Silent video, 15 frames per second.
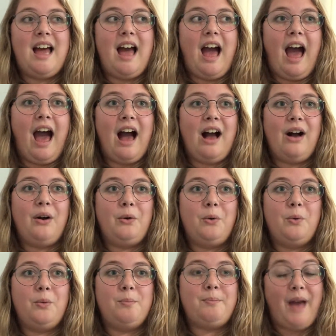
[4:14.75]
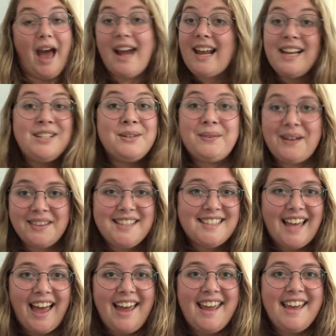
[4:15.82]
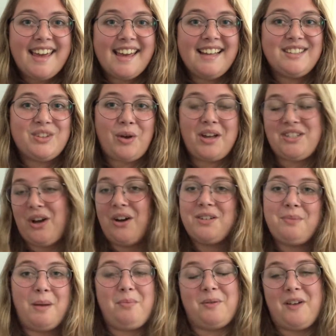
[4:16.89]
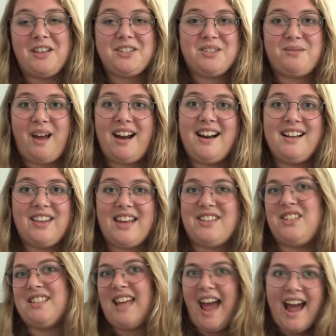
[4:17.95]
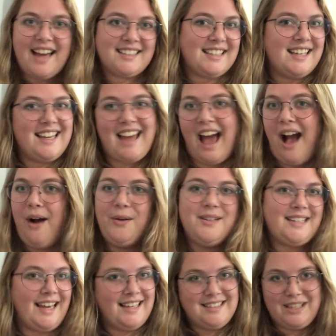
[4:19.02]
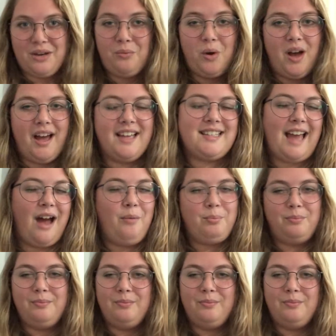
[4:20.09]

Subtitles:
how bad I do on this hike. And so I talked to my professors about it, like, just asking how intense it was, how